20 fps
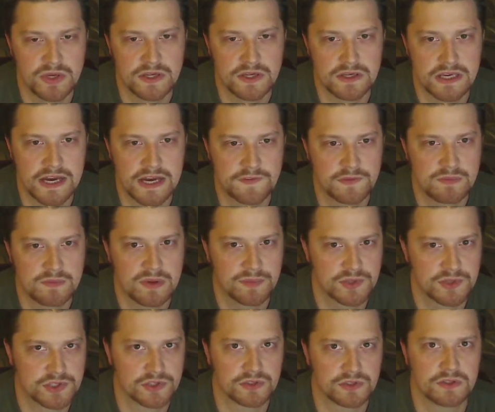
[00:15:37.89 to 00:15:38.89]
You have to be
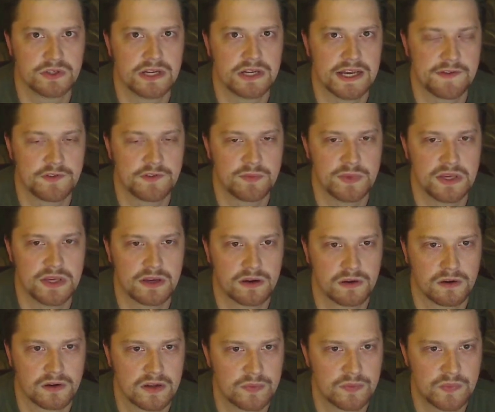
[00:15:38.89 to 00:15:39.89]
mature. You have to be
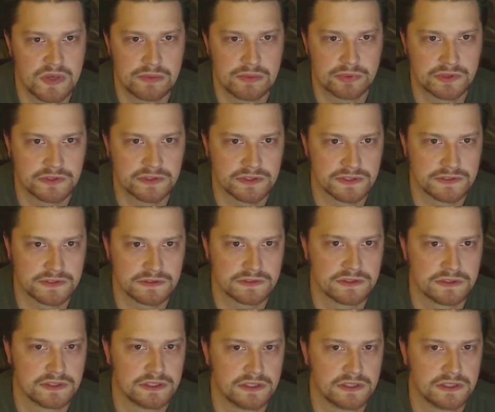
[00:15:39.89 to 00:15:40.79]
hard on people, and